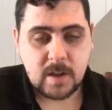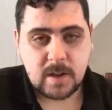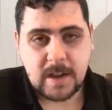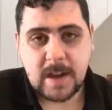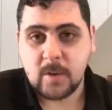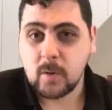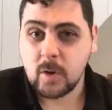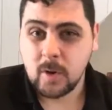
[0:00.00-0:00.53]

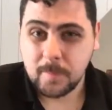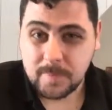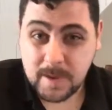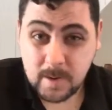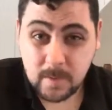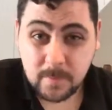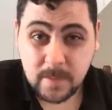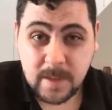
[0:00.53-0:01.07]
how do I opt
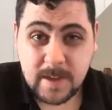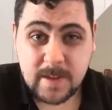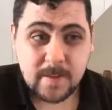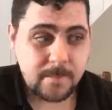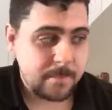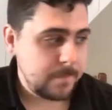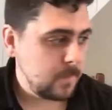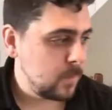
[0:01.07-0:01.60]
out of that,
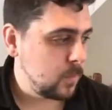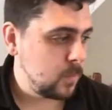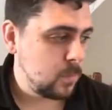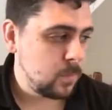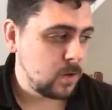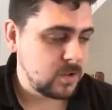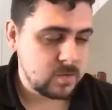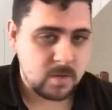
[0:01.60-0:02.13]

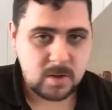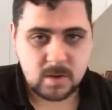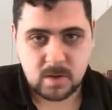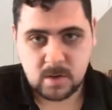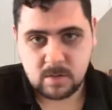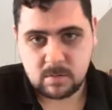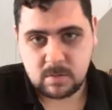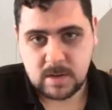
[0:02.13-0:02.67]
what do I
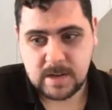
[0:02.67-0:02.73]
do